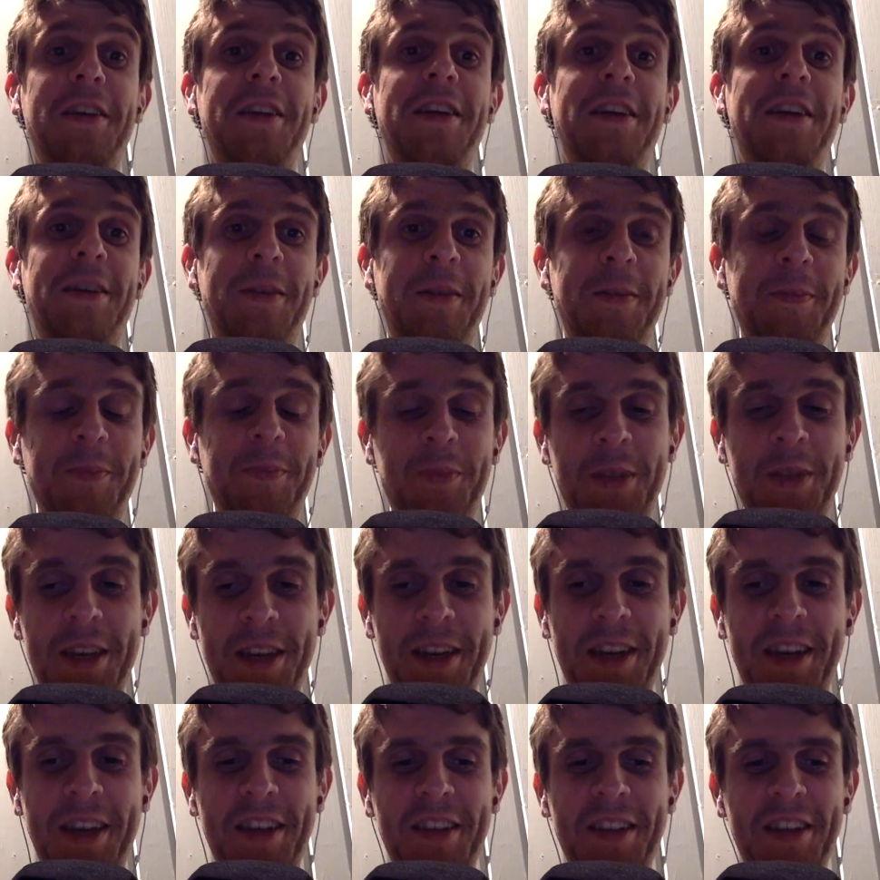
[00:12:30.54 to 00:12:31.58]
yeah,
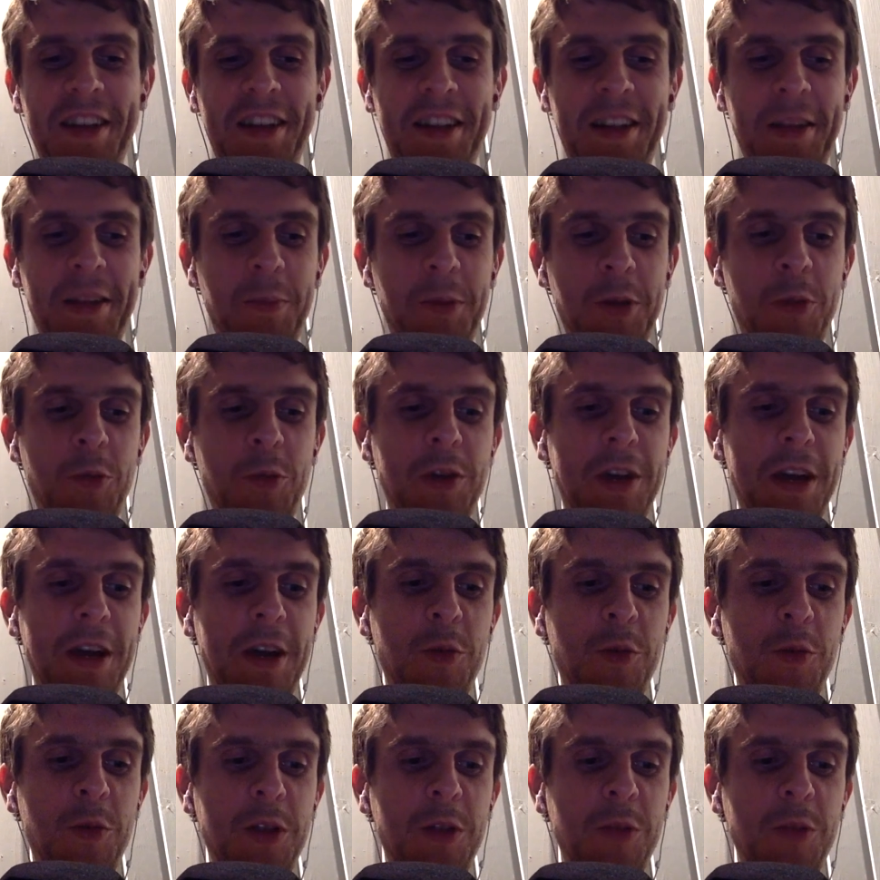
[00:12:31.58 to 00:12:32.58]
yeah, exactly. But yeah, we,